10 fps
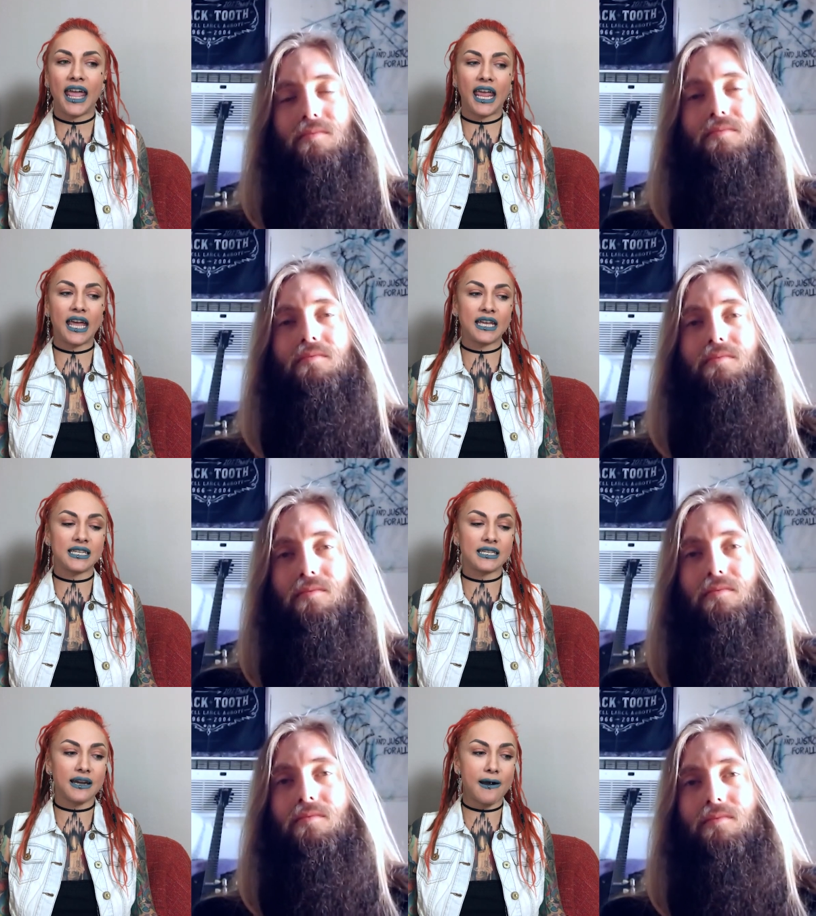
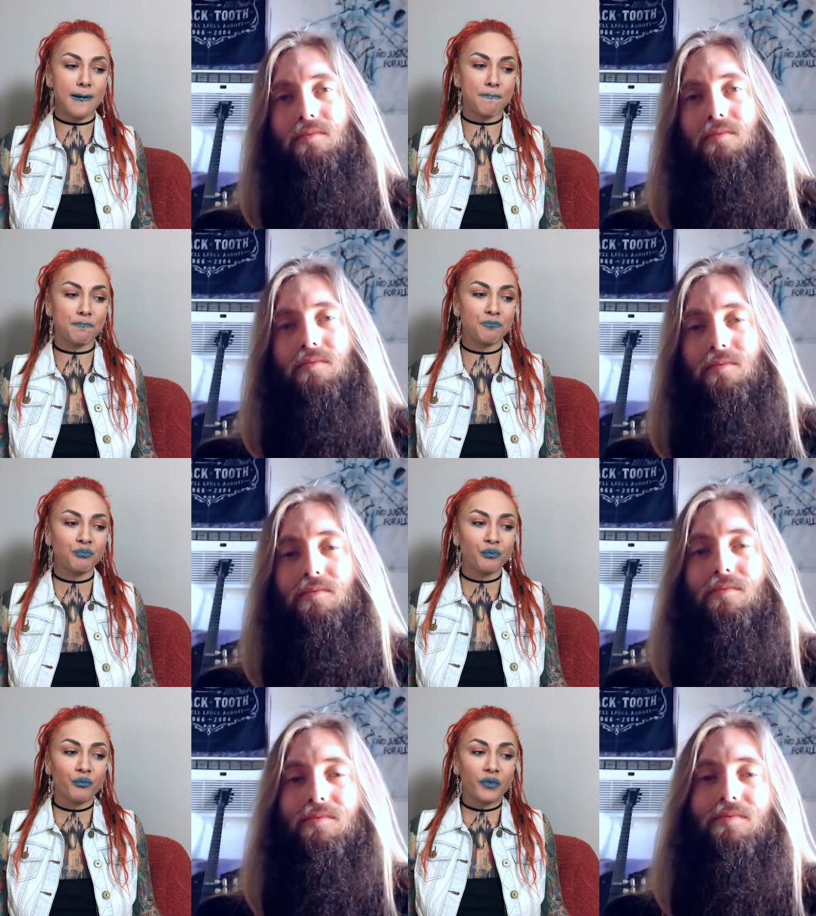Speaker 1: And um,
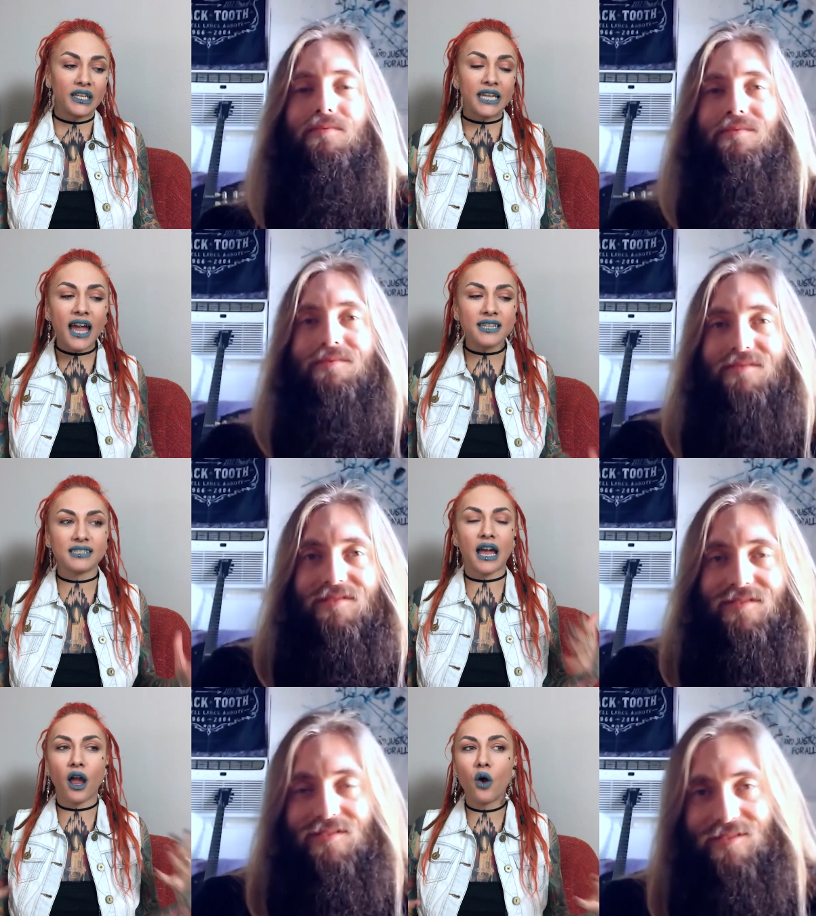
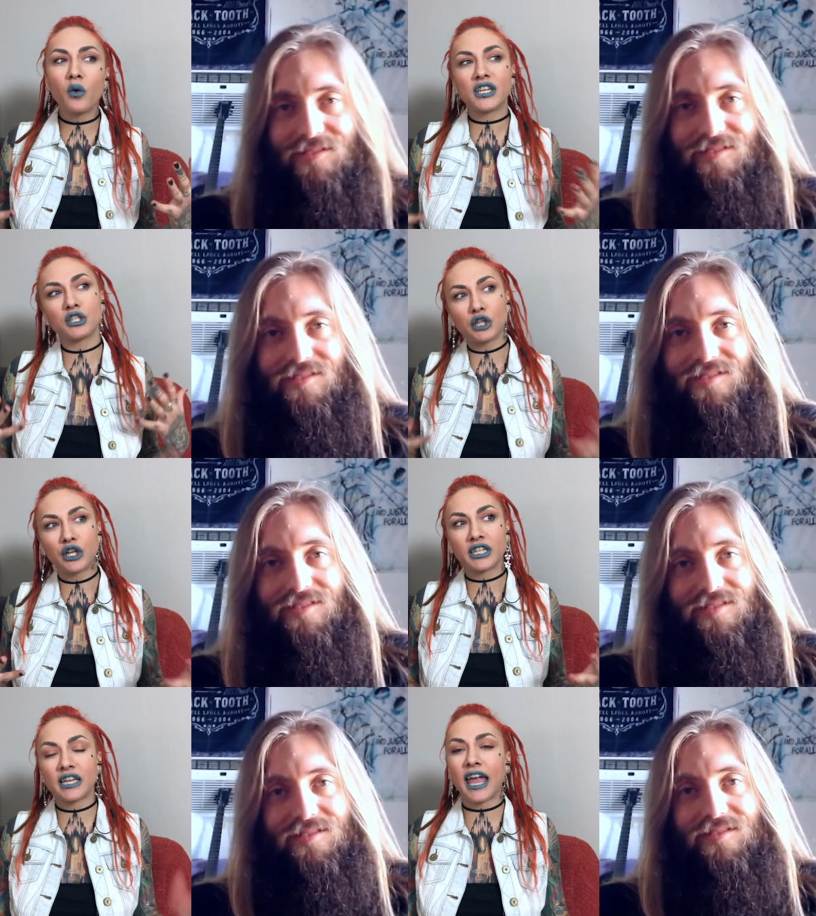yes, I always
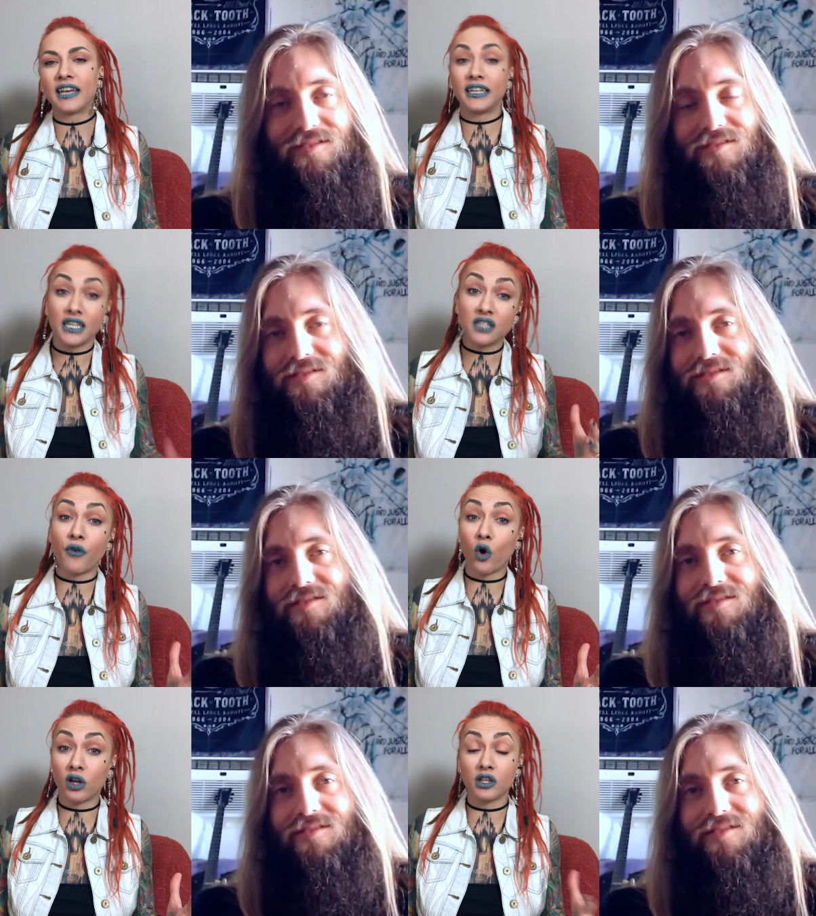looked at his
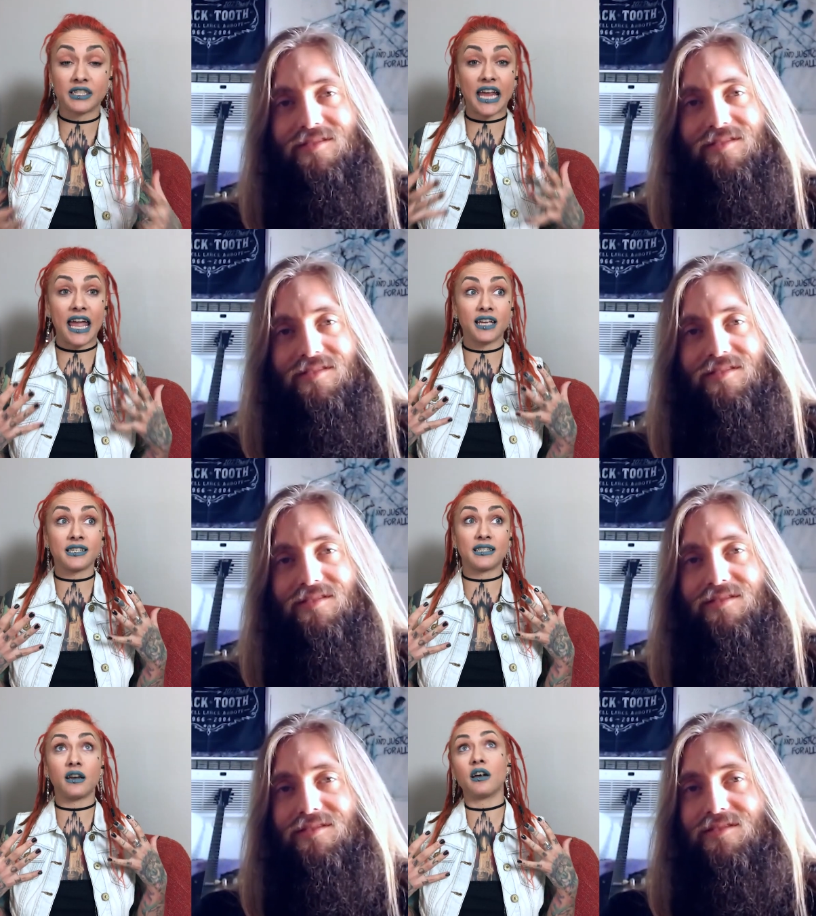vocals
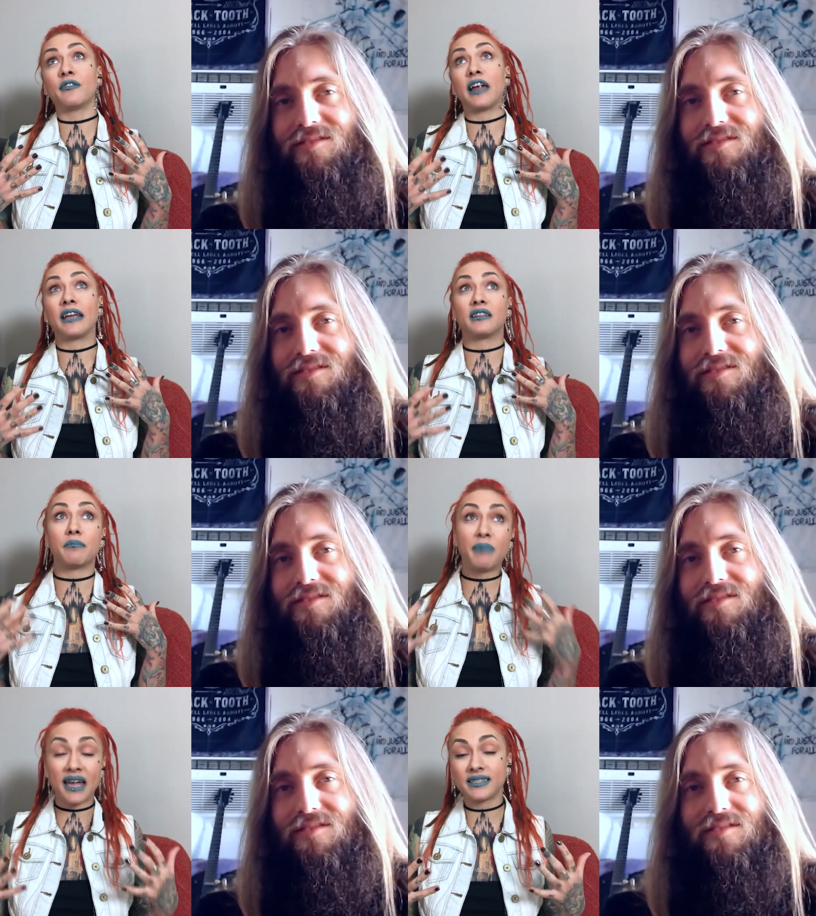as uh, like the
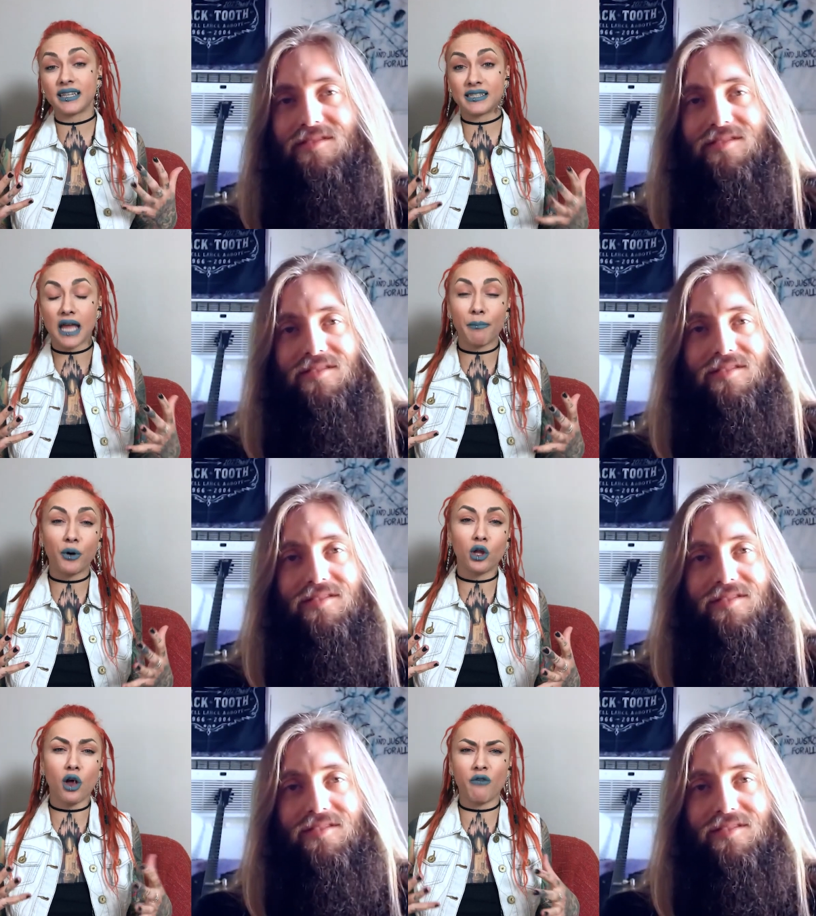best
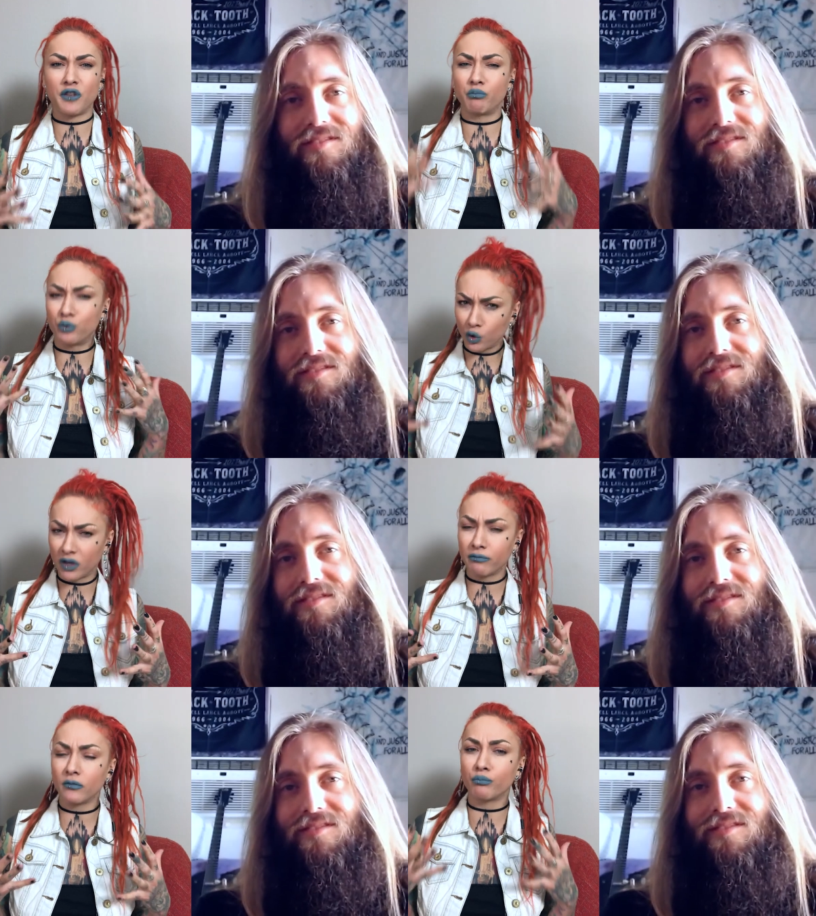example of the
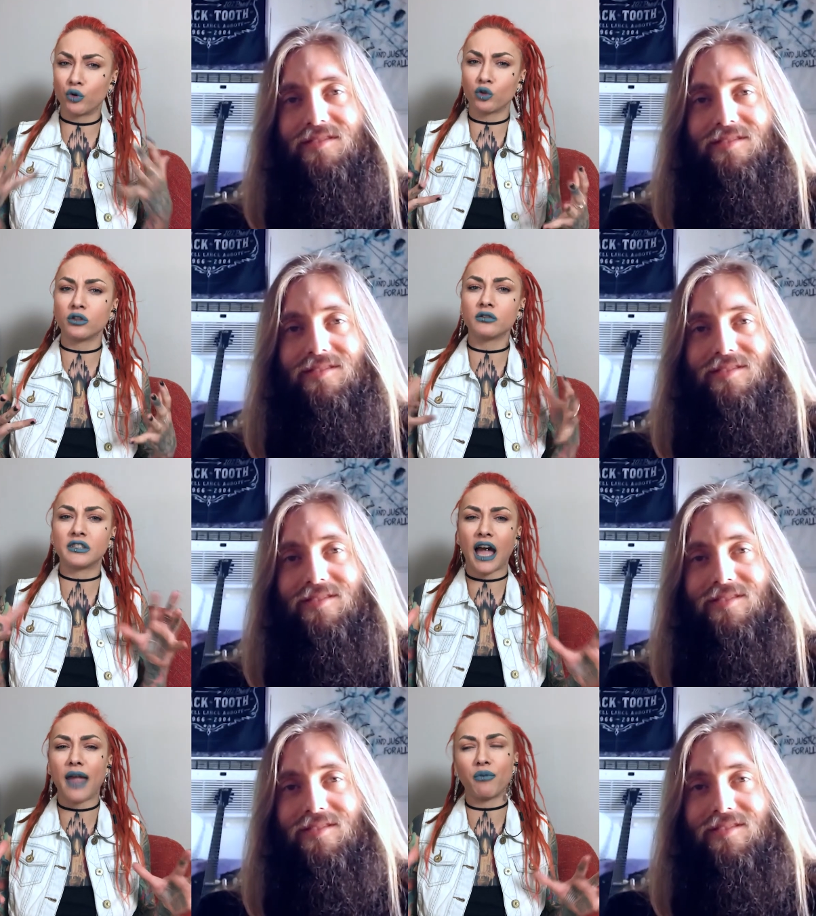brutal, brutal
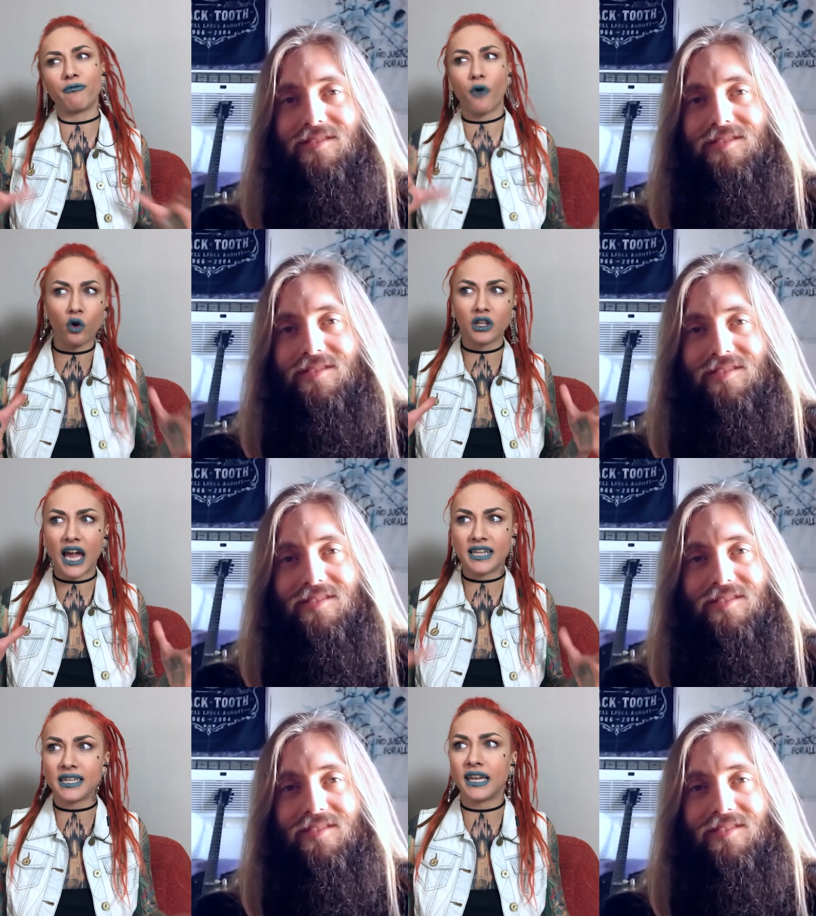type of
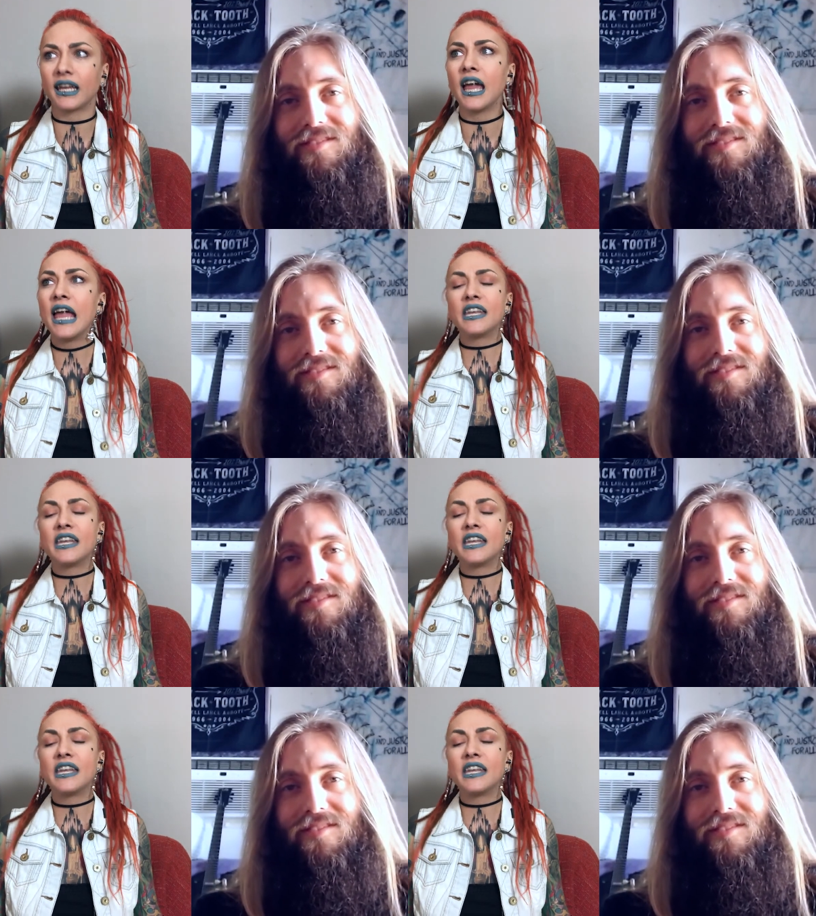vocalizing.